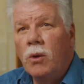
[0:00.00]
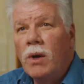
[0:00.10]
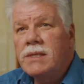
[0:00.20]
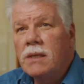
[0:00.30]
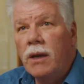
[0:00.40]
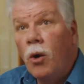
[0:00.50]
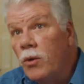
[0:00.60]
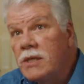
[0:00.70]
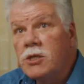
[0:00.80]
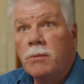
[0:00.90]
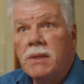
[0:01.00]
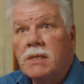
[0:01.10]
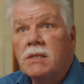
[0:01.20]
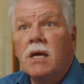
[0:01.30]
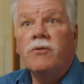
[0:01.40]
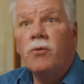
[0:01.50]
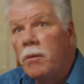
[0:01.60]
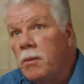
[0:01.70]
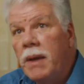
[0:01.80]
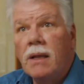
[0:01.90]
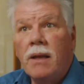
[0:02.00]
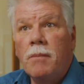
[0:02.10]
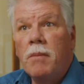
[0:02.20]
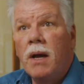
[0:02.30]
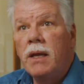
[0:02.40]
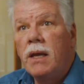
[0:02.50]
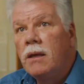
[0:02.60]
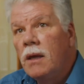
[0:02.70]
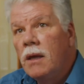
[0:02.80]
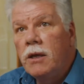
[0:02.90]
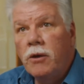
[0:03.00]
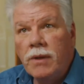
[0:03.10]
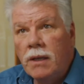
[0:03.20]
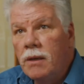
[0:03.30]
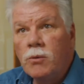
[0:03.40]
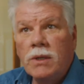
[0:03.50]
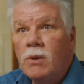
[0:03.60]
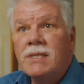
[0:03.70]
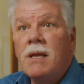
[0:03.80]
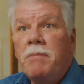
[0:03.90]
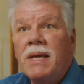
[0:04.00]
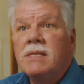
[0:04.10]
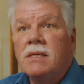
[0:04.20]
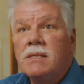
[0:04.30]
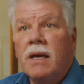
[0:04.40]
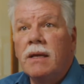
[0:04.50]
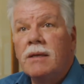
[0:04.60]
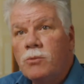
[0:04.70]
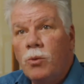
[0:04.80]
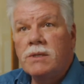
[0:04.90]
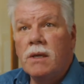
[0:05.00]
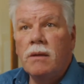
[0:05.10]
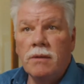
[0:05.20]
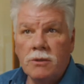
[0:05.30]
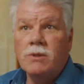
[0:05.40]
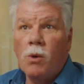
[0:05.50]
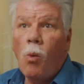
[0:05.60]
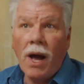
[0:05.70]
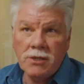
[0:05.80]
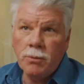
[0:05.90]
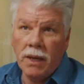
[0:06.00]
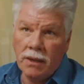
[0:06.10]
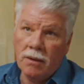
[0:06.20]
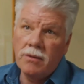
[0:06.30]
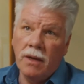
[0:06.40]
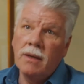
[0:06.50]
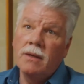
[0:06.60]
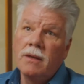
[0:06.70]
It wasn't like, oh, this is gonna be successful, I'm gonna make a lot of money. You know, this wasn't a business thing. This was a watchmaking thing.